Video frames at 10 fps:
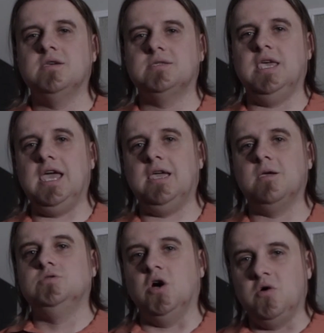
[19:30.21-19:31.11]
saying,
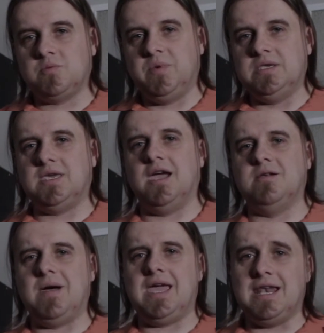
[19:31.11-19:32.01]
don't be scared by